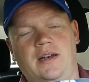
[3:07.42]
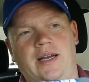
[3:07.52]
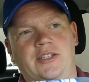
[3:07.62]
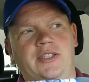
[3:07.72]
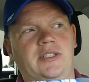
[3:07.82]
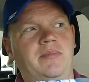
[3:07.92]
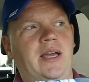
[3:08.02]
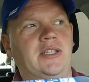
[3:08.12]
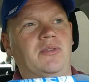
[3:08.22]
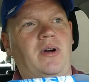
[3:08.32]
now just
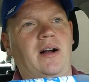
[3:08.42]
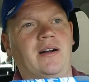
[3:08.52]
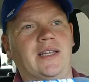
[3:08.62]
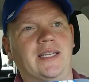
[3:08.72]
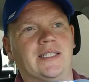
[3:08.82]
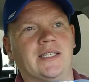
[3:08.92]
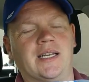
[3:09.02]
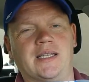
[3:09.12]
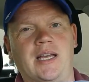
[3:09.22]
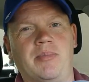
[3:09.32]
imagine walking in and
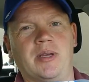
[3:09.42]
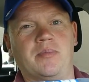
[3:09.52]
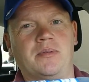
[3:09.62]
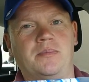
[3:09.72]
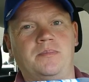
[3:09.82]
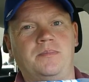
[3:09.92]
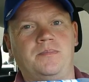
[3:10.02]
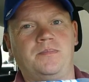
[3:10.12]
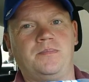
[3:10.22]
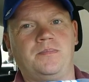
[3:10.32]
seeing that, people.
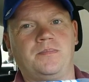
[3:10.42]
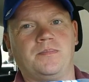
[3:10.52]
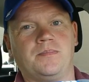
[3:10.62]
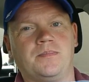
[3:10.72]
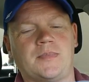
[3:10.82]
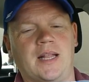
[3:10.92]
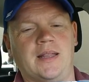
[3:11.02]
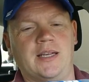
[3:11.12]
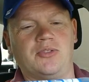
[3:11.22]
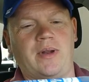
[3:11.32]

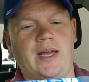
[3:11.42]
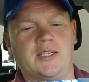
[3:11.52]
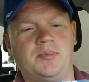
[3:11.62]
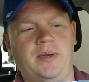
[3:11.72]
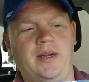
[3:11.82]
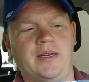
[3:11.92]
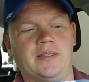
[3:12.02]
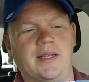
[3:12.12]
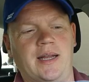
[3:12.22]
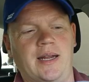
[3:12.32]
That's what I
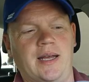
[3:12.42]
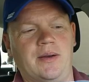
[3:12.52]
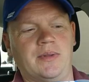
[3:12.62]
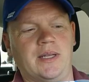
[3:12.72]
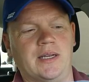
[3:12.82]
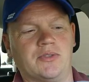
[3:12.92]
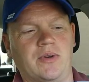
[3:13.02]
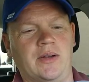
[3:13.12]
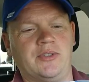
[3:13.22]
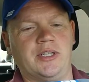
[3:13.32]
experienced that night when the
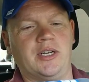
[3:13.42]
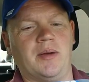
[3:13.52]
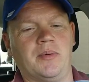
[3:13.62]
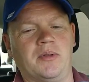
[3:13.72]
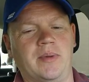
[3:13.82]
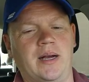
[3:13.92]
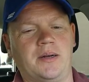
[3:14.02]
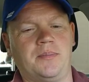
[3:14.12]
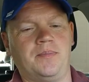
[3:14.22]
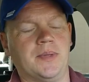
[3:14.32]
ex-wife cheated on me with
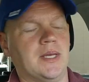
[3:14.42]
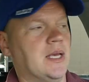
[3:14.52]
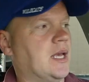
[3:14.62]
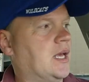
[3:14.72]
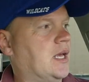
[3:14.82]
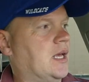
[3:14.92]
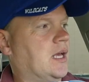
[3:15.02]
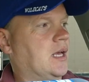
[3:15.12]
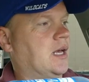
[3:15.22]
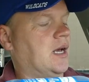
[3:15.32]
Malcolm.
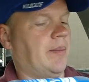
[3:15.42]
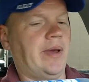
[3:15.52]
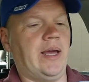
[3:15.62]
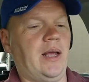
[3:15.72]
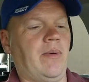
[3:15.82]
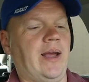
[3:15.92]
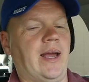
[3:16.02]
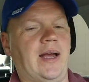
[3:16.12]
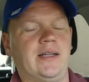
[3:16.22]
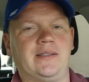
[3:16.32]
But anyway,
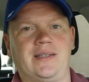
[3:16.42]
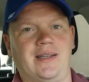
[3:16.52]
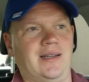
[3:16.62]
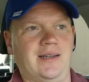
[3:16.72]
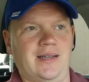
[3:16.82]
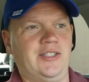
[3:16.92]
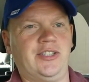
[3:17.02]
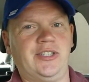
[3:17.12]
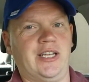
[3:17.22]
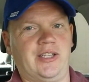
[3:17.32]
guys, let's
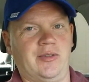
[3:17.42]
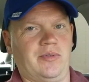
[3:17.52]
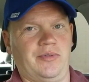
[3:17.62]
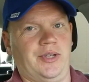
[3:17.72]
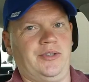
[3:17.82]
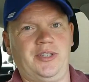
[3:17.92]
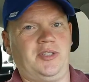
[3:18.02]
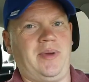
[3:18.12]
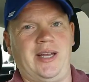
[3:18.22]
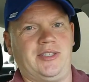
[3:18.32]
just get to the review. Just
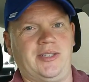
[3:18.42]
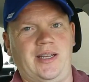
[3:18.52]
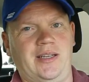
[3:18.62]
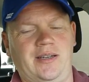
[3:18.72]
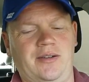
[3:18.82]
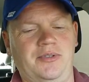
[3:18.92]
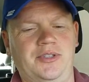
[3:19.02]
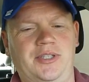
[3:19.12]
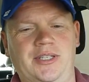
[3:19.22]
imagine that, you know, when you see